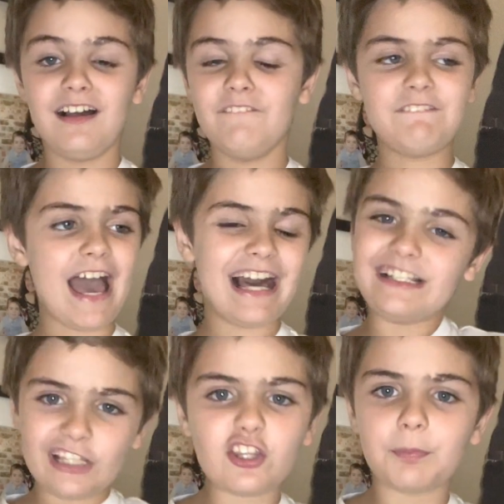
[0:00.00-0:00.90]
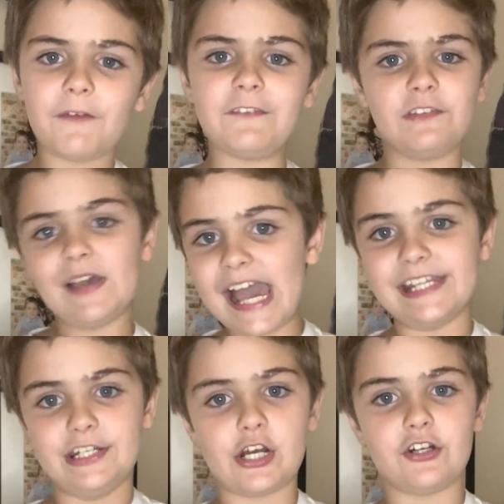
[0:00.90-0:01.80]
that Elizabeth is the
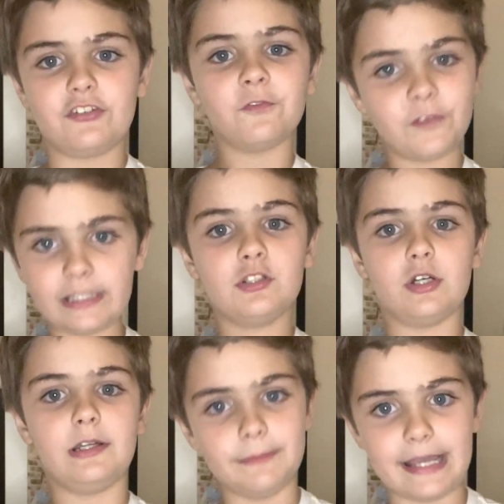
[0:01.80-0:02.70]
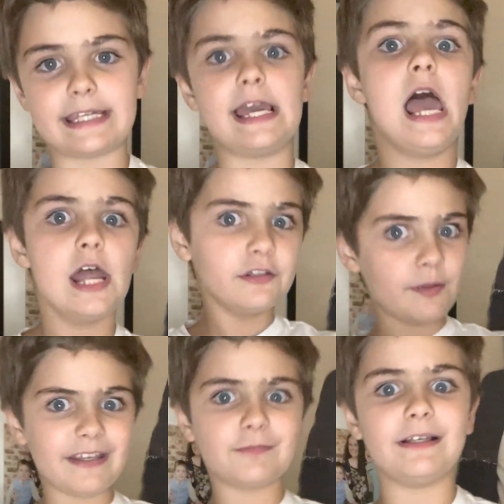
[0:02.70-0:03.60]
head nurse. Finn couldn't make it. Let
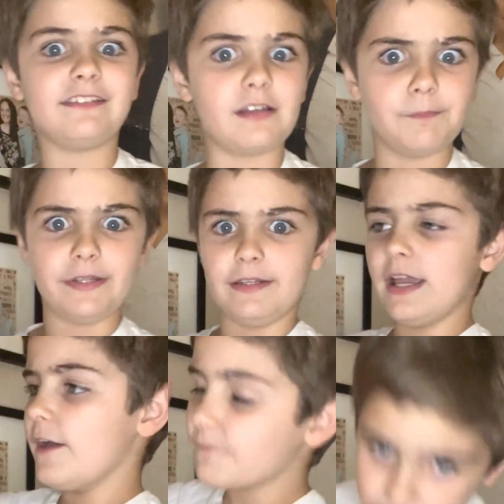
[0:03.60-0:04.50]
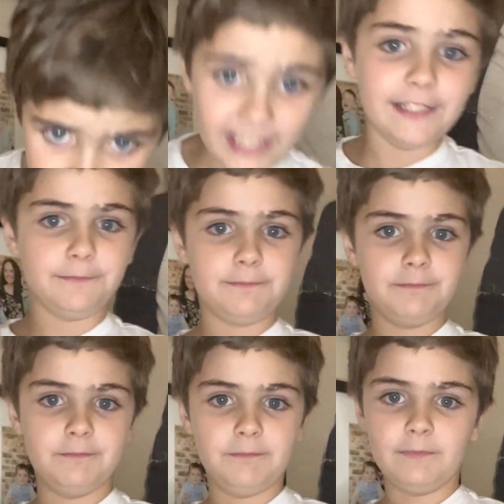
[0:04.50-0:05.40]
me explain something. Finn,
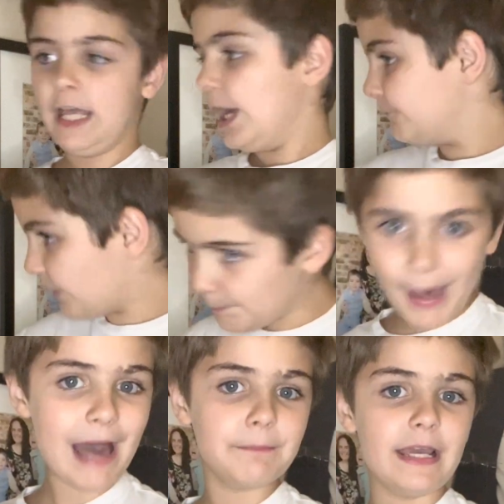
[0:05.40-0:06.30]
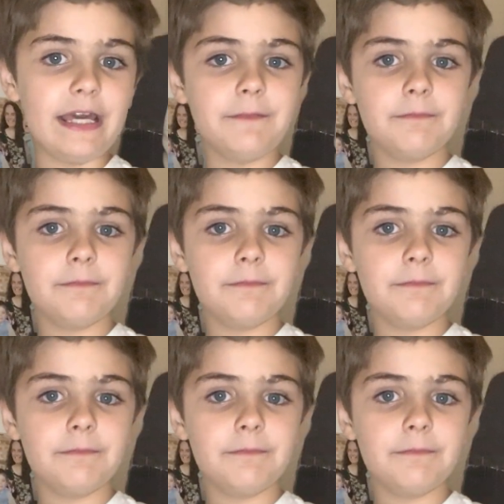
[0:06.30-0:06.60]
the Batman,